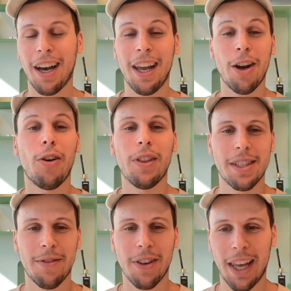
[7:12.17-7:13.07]
in all these
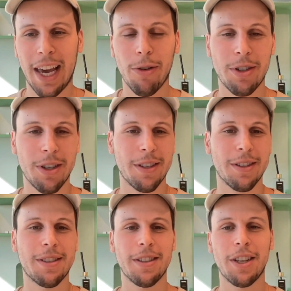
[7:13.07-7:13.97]
different
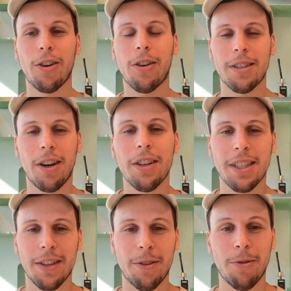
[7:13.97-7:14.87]
languages, across all these
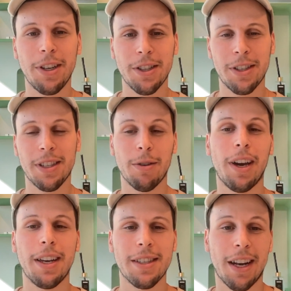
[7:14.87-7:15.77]
different regions in
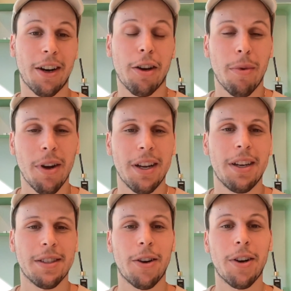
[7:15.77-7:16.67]
ways that our community
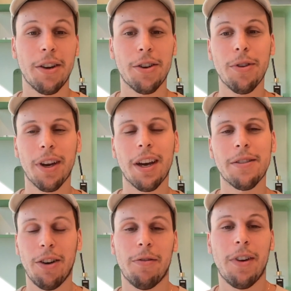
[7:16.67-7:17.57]
is already doing.
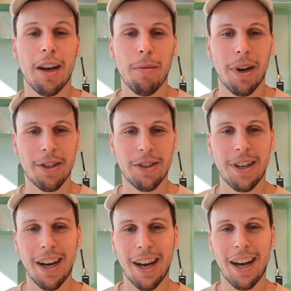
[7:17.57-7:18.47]
So it very much
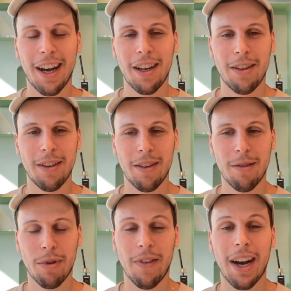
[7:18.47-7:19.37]

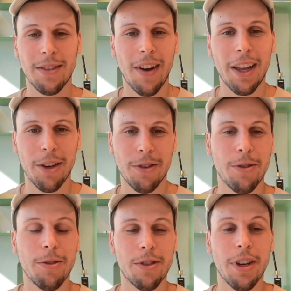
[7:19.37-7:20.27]
provides value
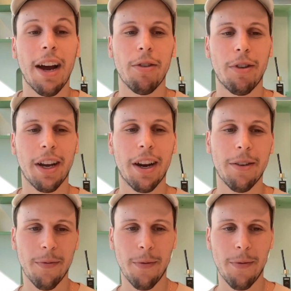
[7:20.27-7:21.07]
to everyone here.